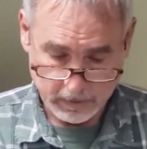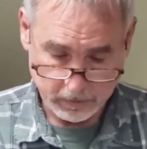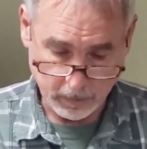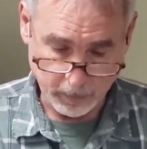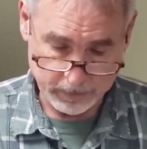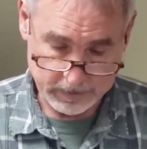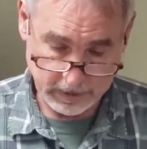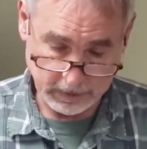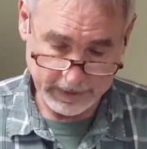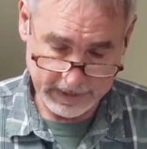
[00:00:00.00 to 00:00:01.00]
So we're
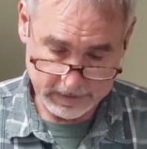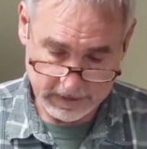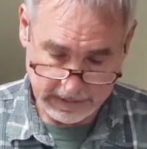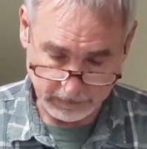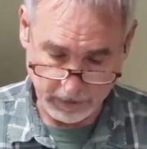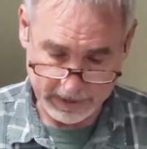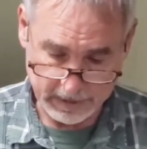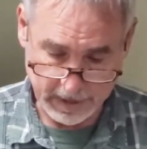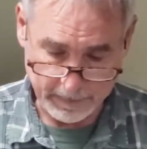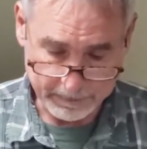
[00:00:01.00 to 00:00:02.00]
still at 18 right
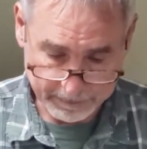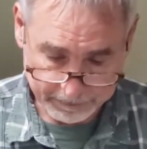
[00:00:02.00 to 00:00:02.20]
now.